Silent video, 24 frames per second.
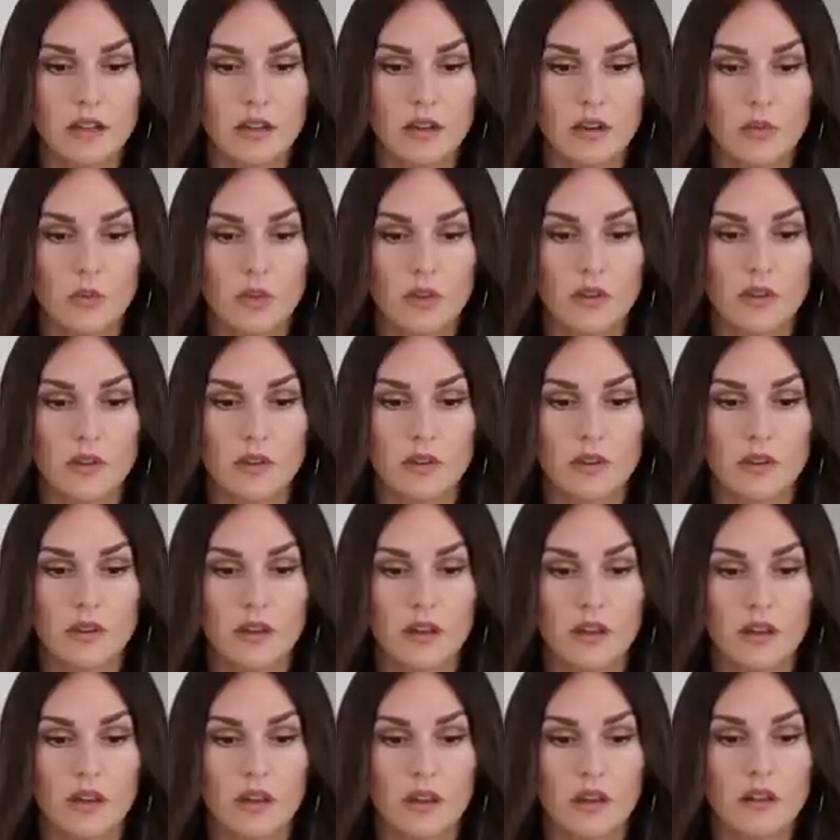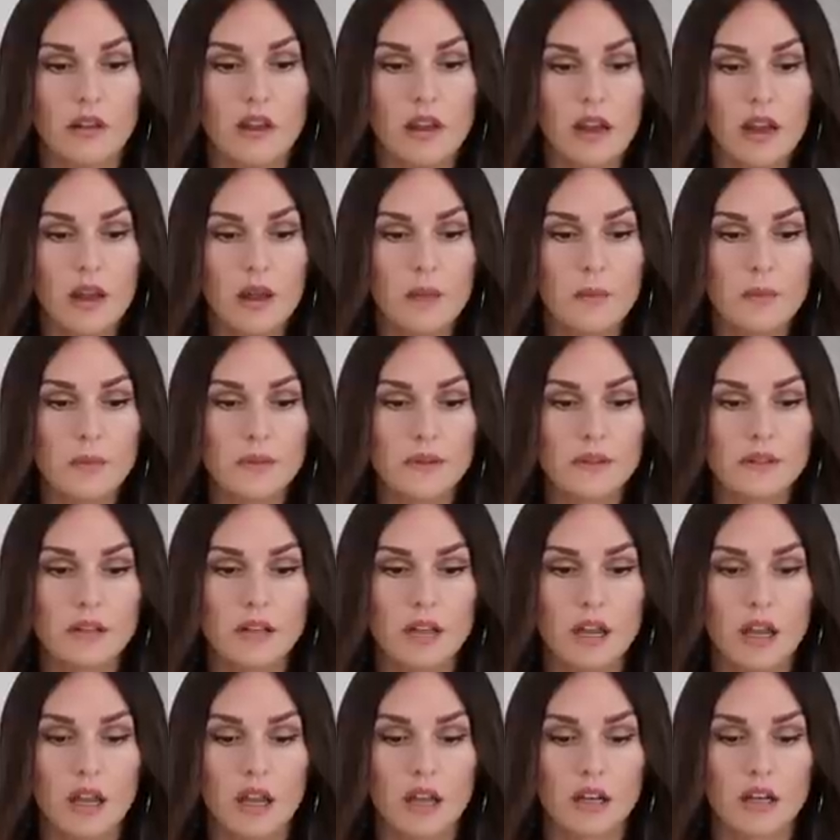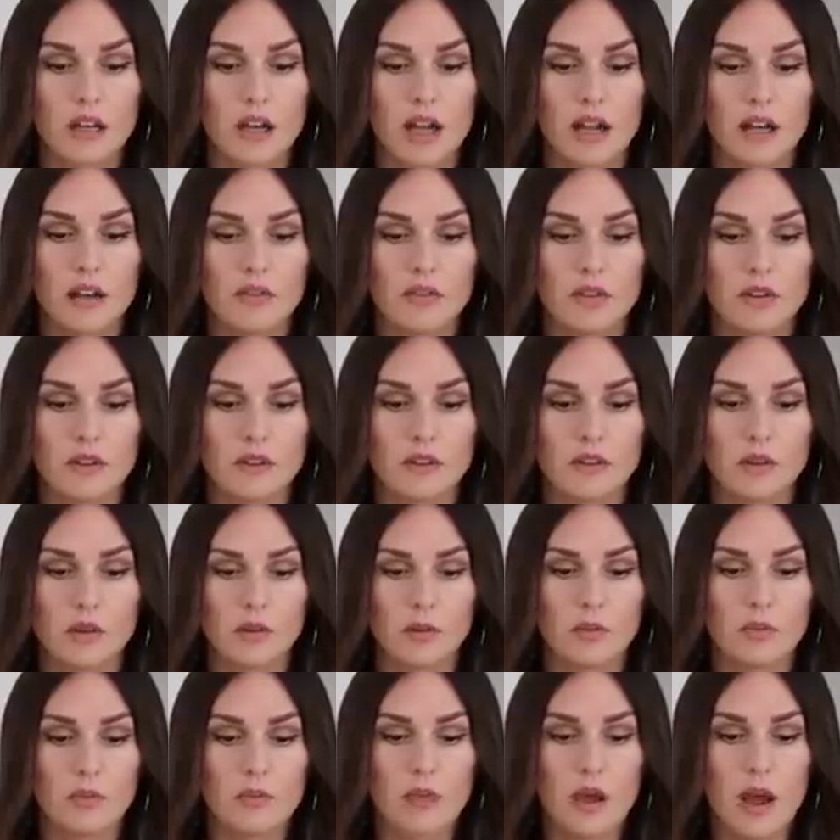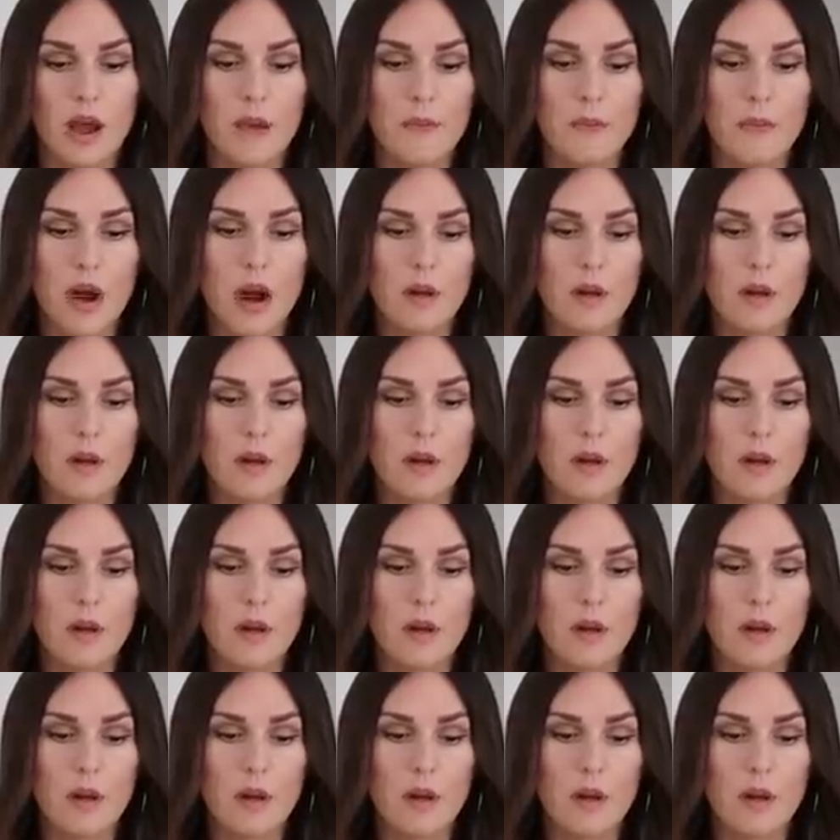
in with the lamps and kind of those little um,